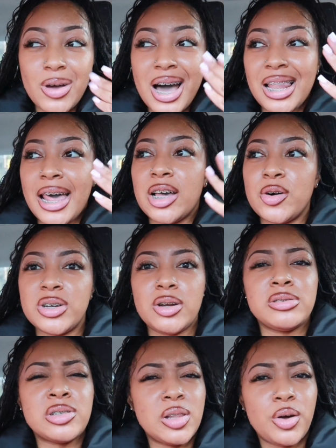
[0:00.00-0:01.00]
why I like going
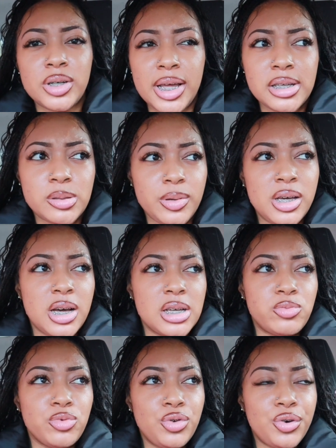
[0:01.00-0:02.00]
on solo dates
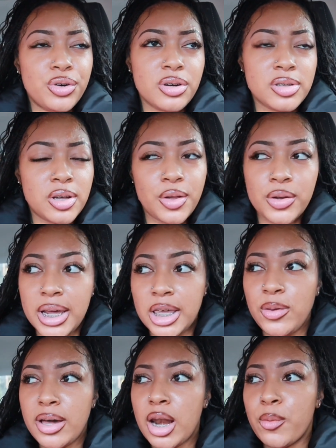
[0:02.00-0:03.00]
because when you go on a solo date,
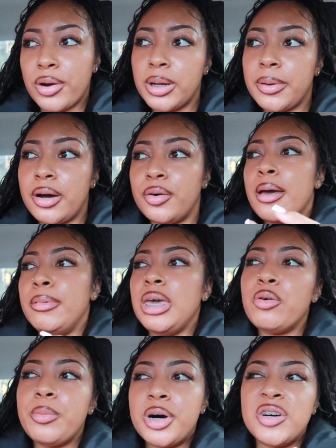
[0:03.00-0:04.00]
you ain't gotta worry about
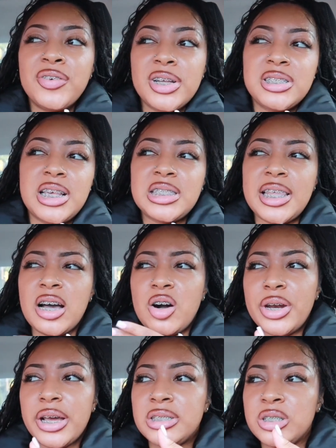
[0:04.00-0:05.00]
being with motherfuckers that's like,
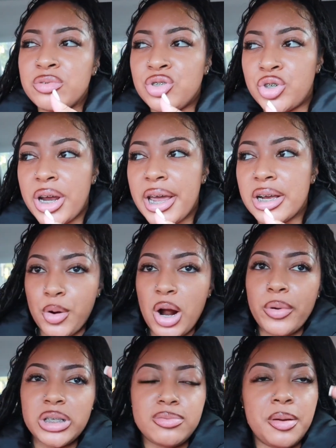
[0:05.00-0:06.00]
oh, that shit was trash. Where I
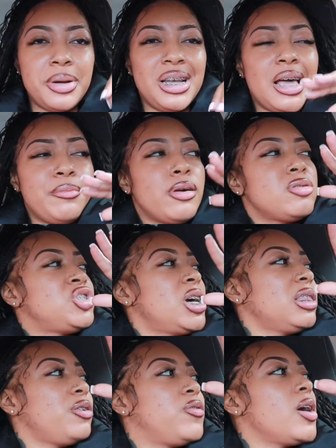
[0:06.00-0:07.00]
waste my money, like, bro,
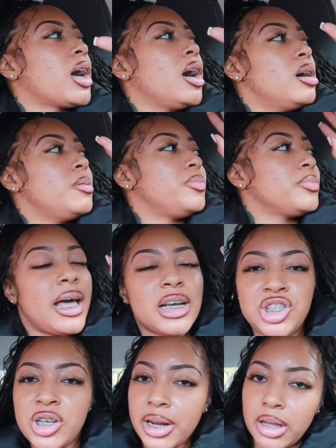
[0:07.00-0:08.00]
shut the fuck up.
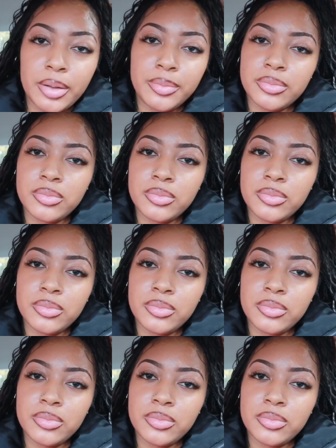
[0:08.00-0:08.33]
Like, shut up.